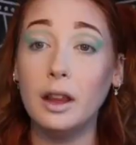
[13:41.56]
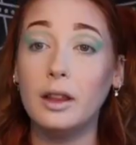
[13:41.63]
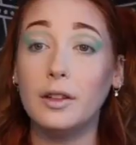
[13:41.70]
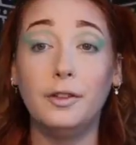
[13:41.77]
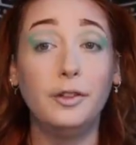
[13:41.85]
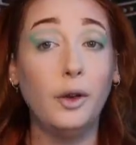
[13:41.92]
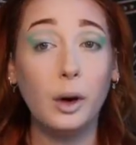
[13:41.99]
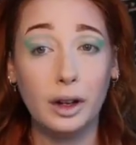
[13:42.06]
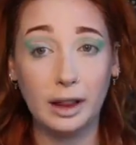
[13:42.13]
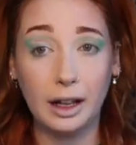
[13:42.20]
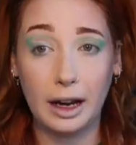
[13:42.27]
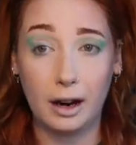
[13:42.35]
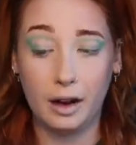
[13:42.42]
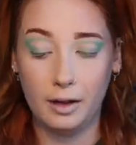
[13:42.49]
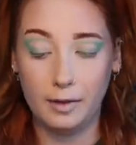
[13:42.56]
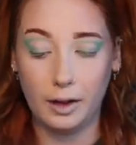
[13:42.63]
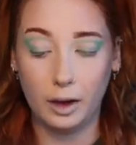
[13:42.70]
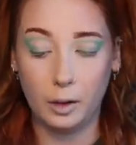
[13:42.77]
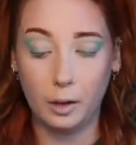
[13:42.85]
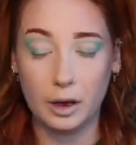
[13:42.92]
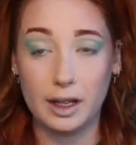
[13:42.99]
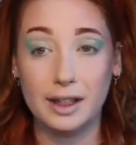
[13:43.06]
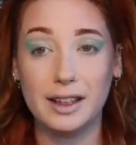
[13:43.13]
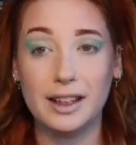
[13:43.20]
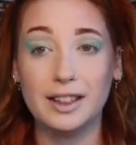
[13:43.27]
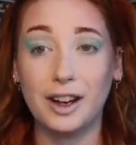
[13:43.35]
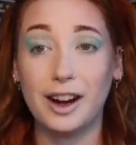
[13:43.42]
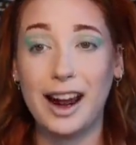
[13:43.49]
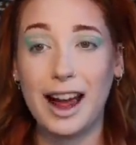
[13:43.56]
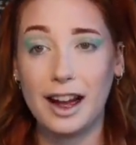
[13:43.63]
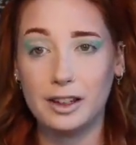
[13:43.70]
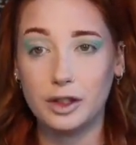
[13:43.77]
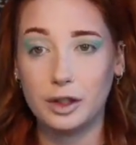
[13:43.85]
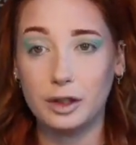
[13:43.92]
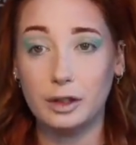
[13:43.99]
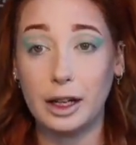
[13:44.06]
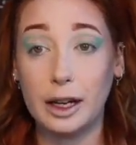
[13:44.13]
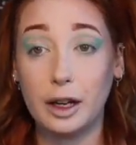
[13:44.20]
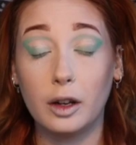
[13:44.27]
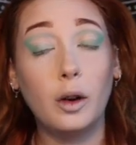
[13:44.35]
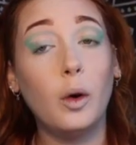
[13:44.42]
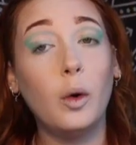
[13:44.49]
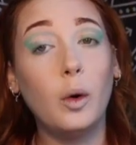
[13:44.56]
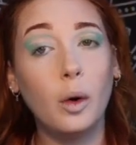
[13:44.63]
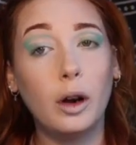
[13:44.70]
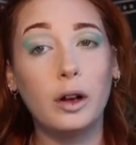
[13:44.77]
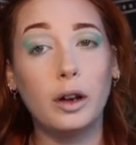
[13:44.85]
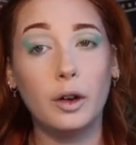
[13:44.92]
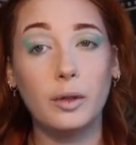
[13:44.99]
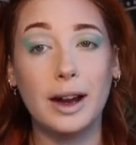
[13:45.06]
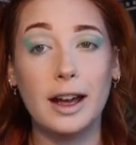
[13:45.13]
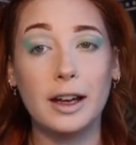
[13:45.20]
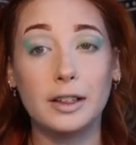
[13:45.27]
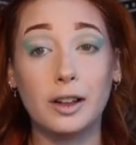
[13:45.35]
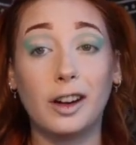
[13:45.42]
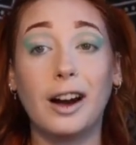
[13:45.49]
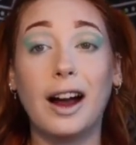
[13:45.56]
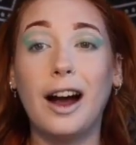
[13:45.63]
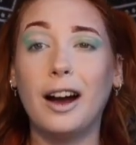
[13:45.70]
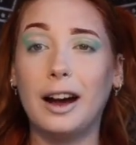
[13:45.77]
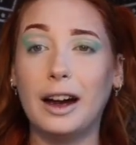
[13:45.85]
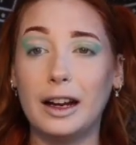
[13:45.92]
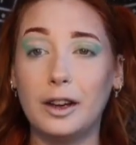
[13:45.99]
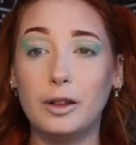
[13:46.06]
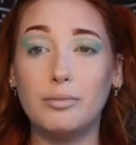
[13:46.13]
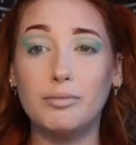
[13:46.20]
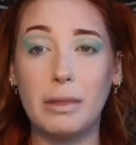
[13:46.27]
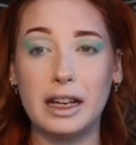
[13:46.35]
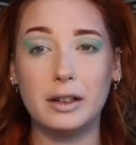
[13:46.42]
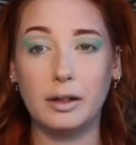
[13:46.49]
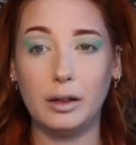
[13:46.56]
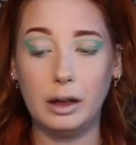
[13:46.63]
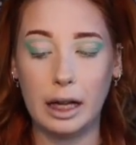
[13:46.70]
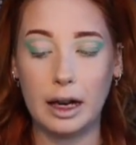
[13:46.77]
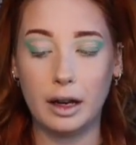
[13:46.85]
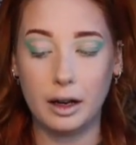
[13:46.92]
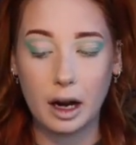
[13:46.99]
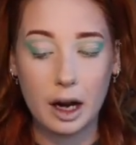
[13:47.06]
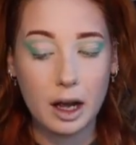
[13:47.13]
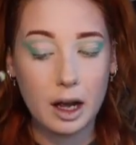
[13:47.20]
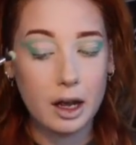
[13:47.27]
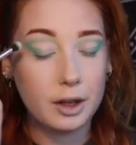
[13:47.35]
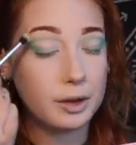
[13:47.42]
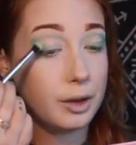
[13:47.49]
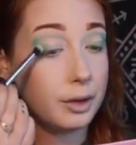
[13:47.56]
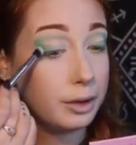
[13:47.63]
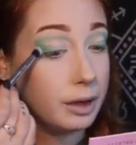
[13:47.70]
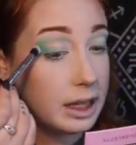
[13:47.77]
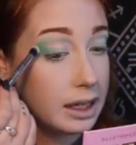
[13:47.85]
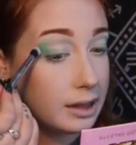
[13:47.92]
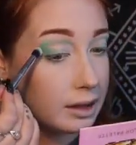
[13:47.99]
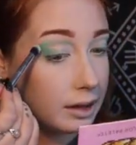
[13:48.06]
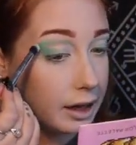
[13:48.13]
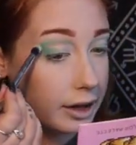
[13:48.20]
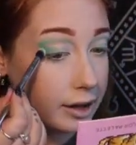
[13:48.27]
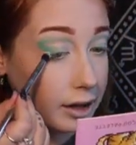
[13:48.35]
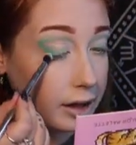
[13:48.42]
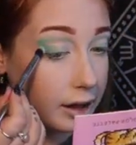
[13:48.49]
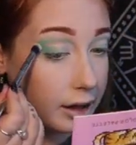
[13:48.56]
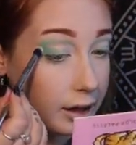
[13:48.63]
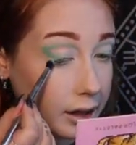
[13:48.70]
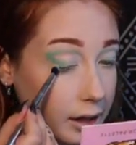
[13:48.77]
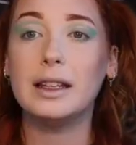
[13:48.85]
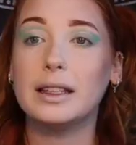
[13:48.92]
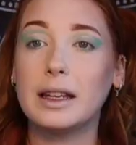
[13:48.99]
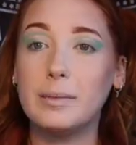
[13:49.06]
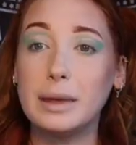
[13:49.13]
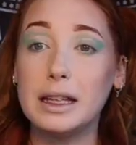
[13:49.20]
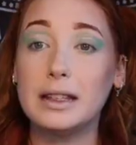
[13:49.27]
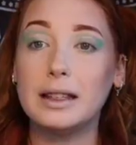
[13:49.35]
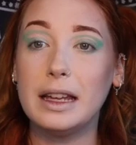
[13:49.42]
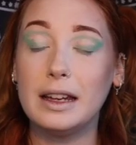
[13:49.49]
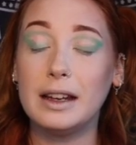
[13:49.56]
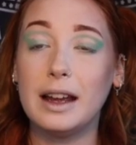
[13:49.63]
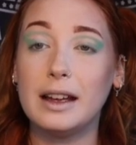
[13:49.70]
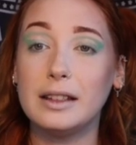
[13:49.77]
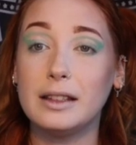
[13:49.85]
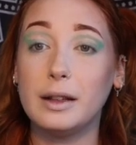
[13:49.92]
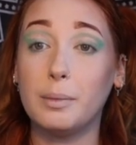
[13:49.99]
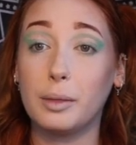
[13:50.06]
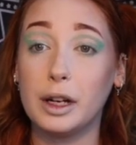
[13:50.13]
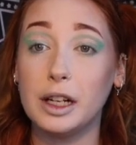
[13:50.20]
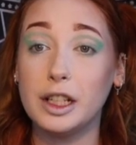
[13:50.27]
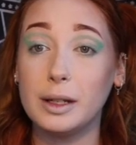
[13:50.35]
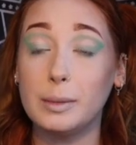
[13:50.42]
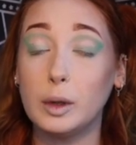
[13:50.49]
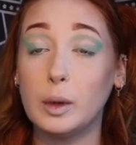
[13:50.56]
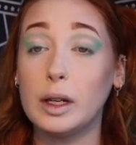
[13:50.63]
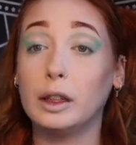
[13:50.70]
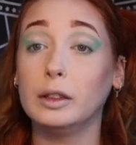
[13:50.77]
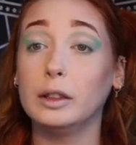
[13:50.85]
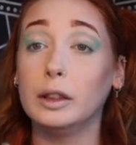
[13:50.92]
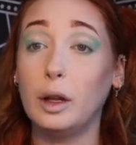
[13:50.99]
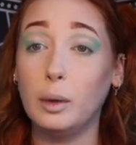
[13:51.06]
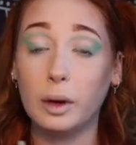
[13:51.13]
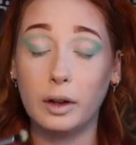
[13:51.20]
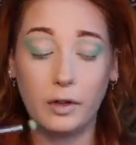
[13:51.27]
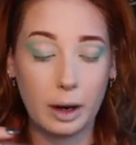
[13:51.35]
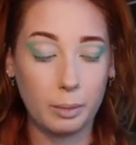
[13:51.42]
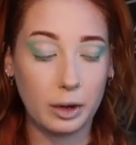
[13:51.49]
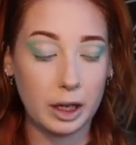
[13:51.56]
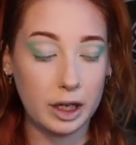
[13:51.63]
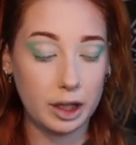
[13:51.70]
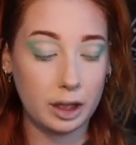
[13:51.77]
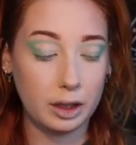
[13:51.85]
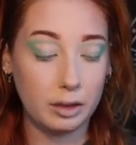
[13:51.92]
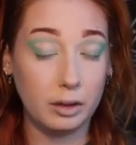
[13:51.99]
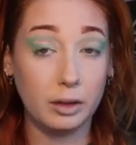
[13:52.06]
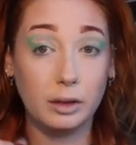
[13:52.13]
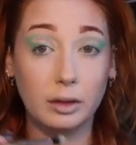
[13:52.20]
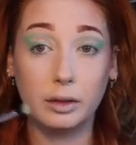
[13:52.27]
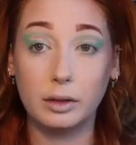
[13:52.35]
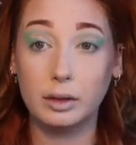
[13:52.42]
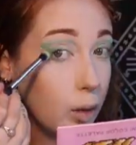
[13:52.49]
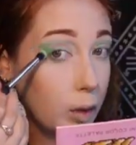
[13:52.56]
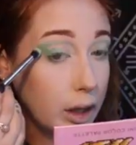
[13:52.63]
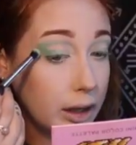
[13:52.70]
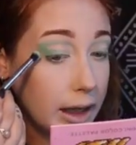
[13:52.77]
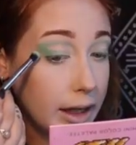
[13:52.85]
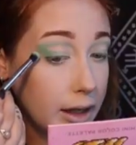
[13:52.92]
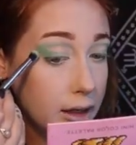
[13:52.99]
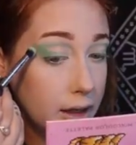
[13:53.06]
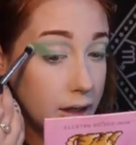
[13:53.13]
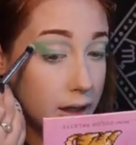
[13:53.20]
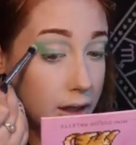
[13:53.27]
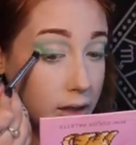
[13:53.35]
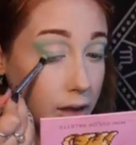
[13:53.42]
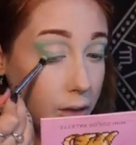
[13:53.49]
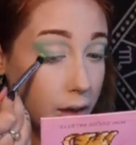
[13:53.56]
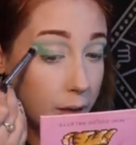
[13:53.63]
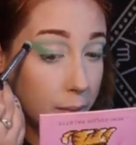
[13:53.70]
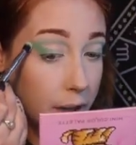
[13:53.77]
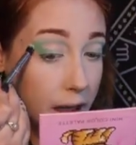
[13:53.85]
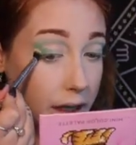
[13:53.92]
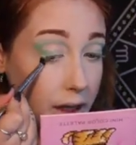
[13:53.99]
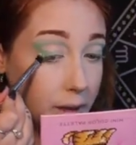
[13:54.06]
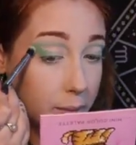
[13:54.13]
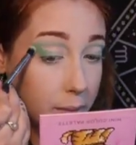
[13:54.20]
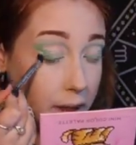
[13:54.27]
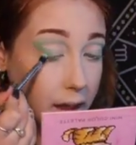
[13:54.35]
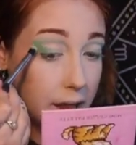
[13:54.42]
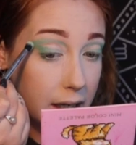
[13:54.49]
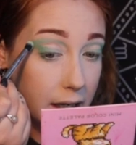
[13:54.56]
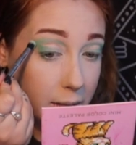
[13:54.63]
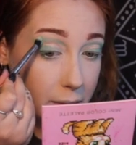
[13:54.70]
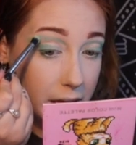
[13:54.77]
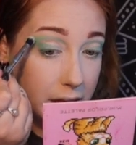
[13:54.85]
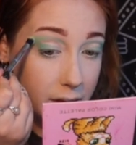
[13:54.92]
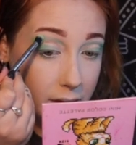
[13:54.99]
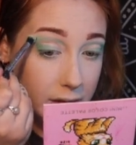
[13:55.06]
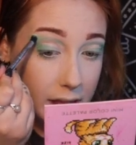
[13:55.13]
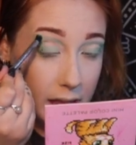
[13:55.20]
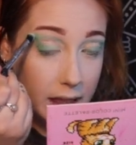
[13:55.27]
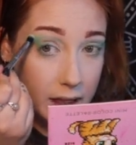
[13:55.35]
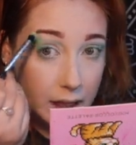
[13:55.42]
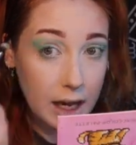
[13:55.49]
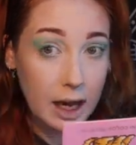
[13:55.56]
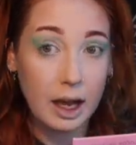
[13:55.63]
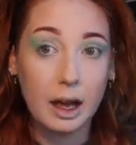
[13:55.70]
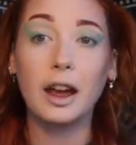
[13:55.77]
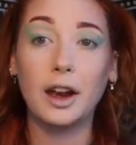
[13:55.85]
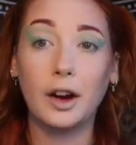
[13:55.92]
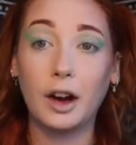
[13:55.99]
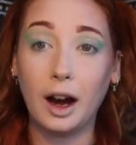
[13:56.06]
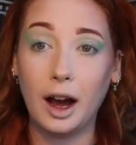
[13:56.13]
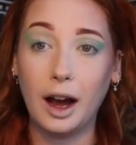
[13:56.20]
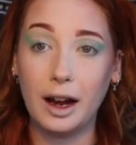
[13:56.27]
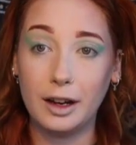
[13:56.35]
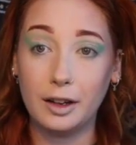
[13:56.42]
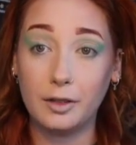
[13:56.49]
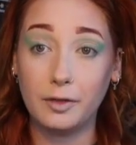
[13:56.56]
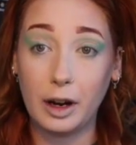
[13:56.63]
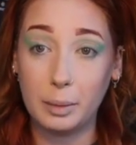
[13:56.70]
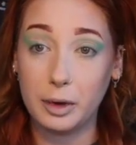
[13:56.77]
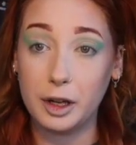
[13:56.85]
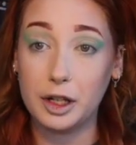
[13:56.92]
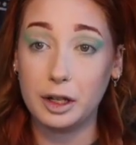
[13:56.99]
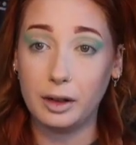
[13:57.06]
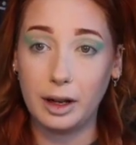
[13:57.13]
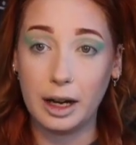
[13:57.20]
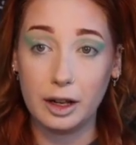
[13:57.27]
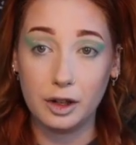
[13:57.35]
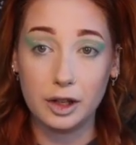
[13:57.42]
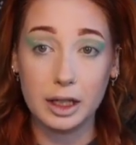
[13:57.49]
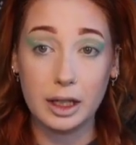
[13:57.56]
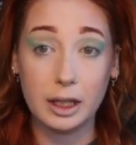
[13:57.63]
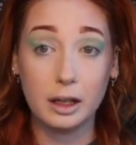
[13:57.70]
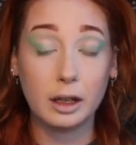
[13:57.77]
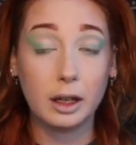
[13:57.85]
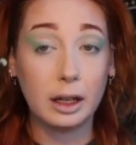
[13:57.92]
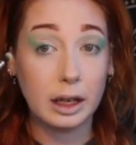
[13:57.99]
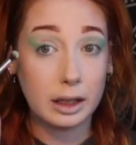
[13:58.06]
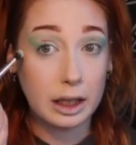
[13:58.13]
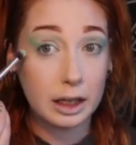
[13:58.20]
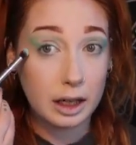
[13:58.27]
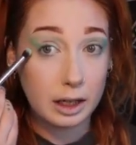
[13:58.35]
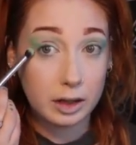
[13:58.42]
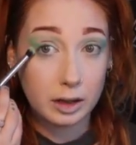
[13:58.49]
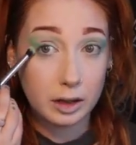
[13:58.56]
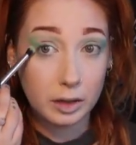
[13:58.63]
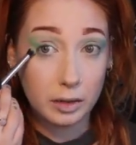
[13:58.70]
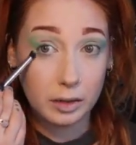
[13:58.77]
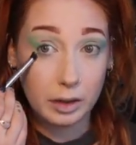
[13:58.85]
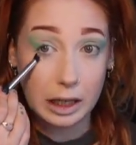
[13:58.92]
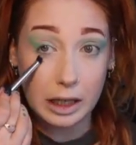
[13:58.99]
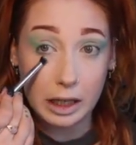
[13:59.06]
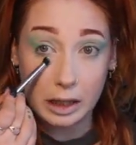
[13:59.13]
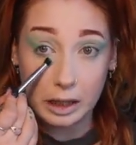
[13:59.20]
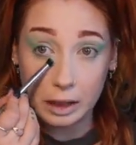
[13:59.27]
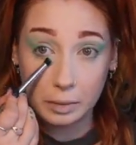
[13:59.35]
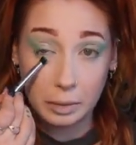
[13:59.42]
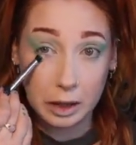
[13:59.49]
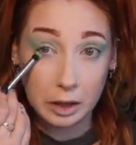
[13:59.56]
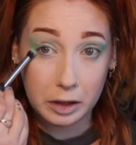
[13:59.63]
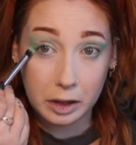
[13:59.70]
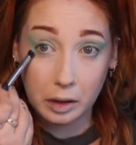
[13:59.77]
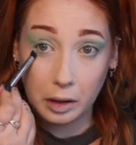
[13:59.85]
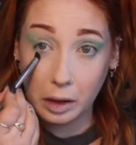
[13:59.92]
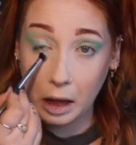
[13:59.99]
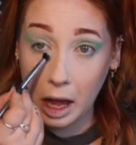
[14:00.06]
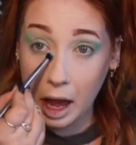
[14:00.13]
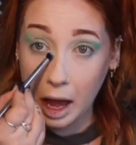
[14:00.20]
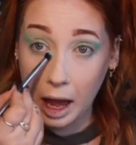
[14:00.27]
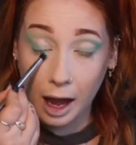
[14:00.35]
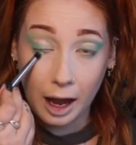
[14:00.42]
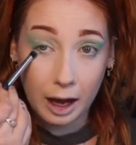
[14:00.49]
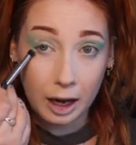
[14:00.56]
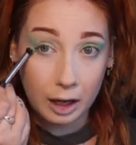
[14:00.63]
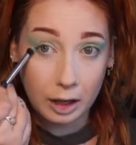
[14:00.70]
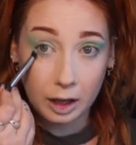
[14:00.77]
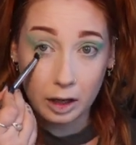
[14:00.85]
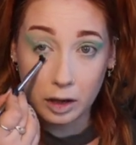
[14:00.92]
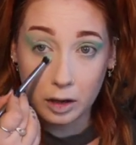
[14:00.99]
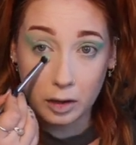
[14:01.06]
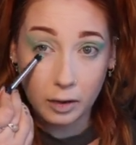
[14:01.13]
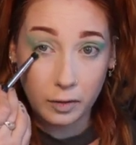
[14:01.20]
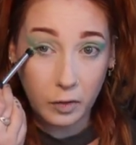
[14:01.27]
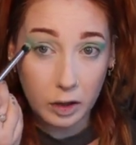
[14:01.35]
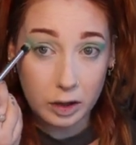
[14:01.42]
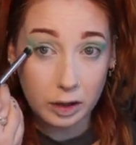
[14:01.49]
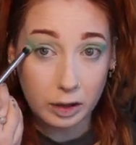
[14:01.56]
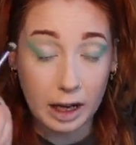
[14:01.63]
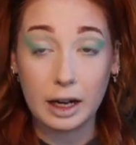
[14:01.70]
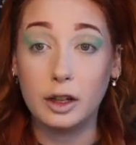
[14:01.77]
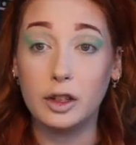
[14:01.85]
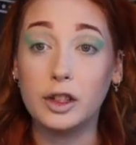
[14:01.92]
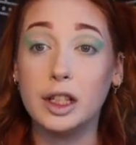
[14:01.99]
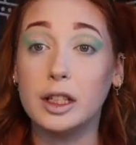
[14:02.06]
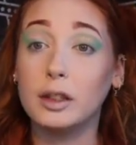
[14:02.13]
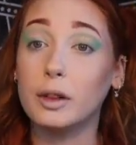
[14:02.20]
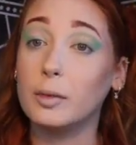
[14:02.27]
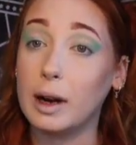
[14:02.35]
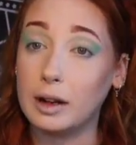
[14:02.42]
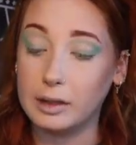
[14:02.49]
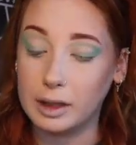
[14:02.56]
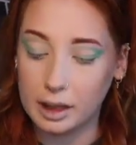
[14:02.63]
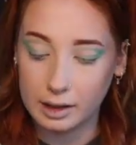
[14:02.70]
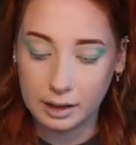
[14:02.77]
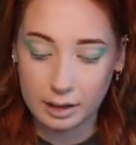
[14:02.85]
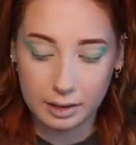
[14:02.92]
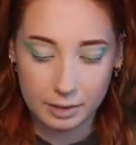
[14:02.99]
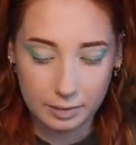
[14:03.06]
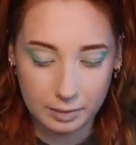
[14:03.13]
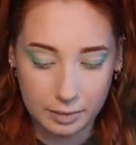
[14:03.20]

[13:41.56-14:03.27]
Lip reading: The fourth layer of our aura is our astral layer, or known as our higher mental layer. So this layer, this can be seen as the bridge in between our lower vibrational aura layers, so our mind, body, and mental state, and our higher vibrational energy connecting us to the spiritual and universal energies around us.